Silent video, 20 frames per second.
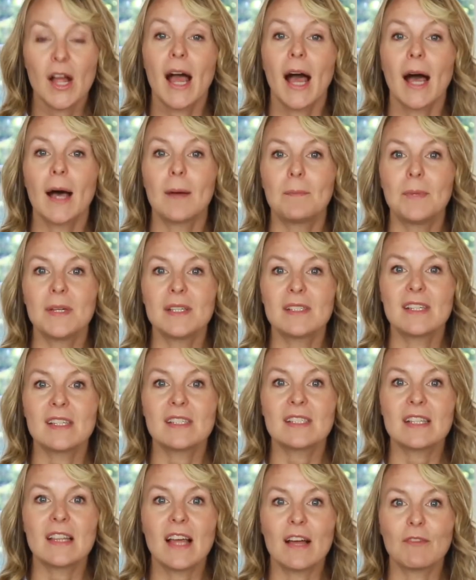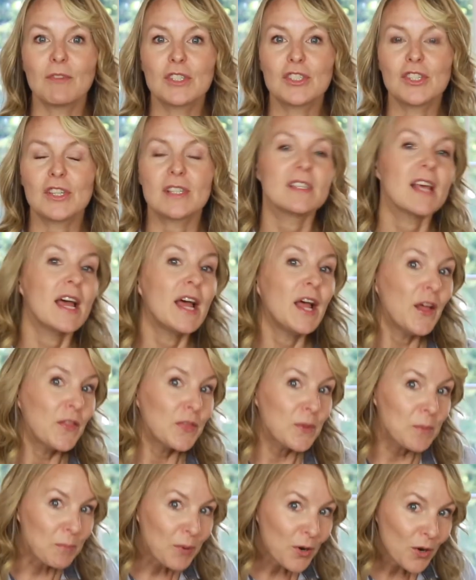a business leverages the
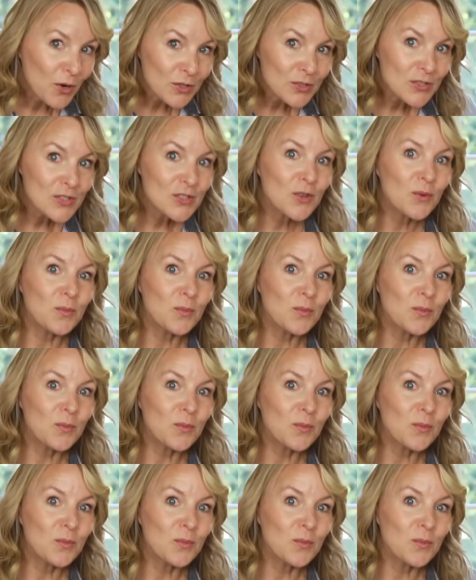personal